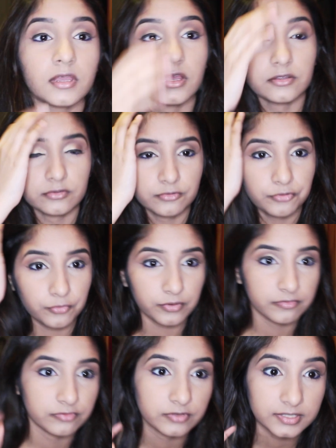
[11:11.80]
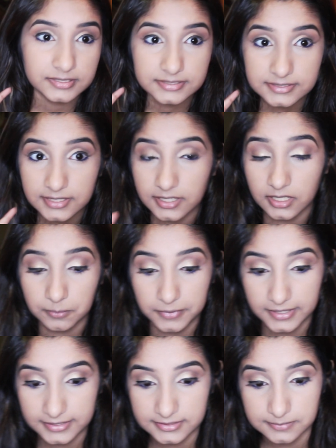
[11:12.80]
I don't know if you can see it,
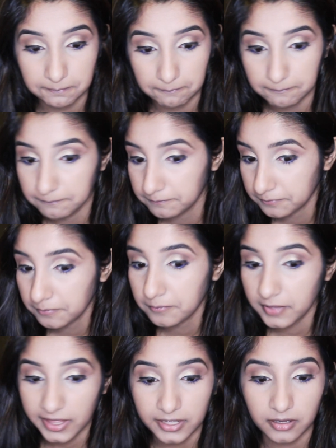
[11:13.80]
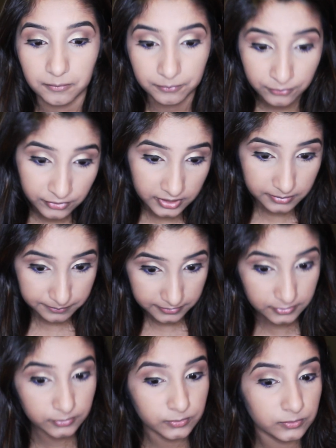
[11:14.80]
but it's like pretty
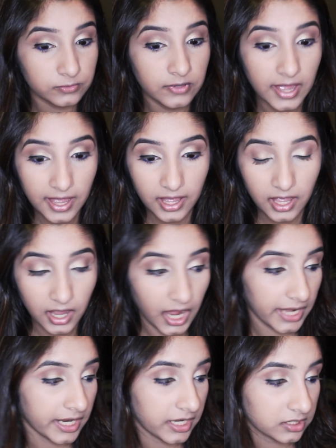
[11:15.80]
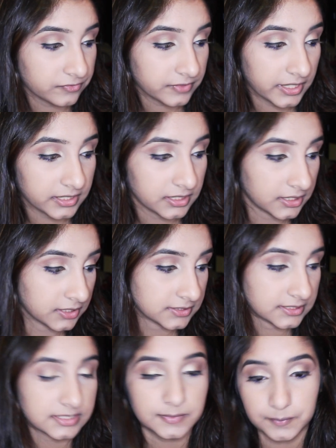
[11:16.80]
blue. I kind of like it
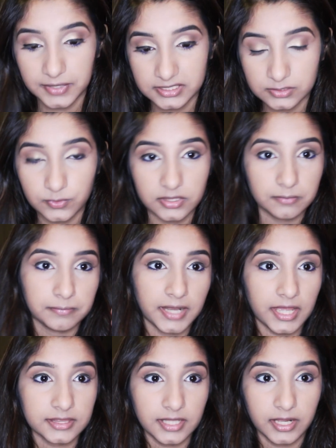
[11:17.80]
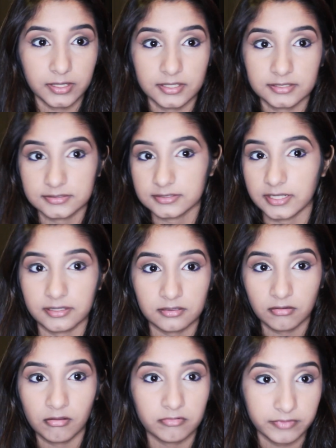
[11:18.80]
because it's mixed with the black that I like
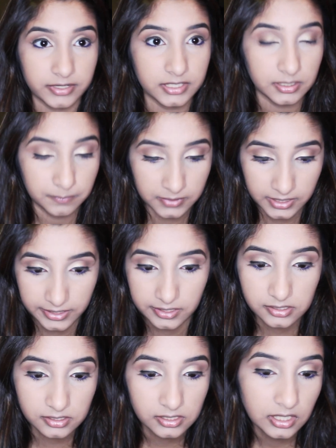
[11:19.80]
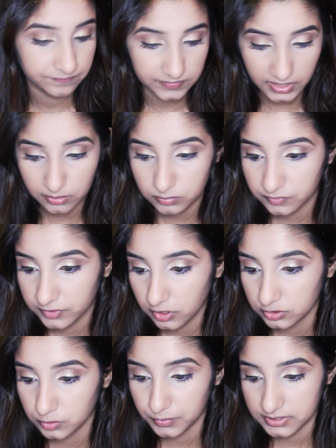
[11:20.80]
already applied. Now moving
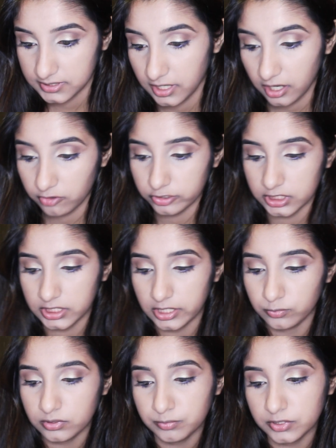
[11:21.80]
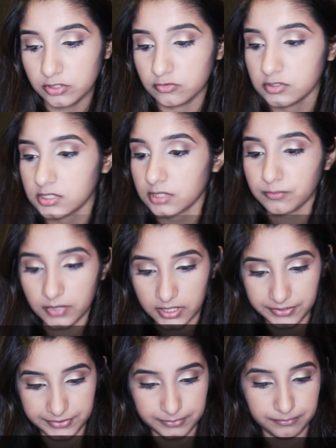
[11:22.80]
on to mascara, I will be using
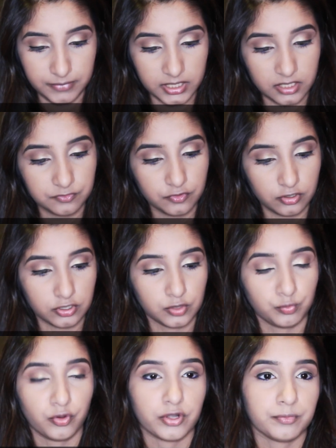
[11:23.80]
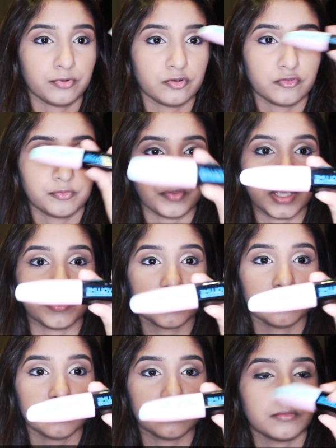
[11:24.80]
my Mega Volume Waterproof
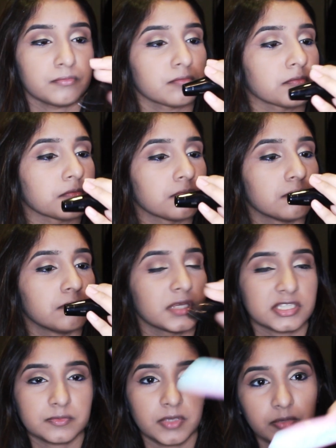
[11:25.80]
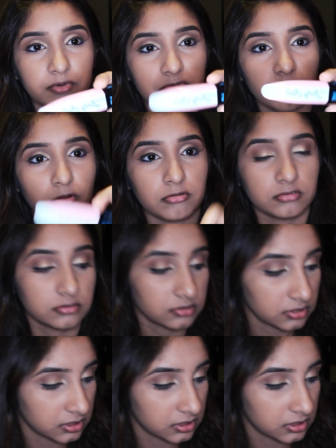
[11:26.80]
Miss Baby Roll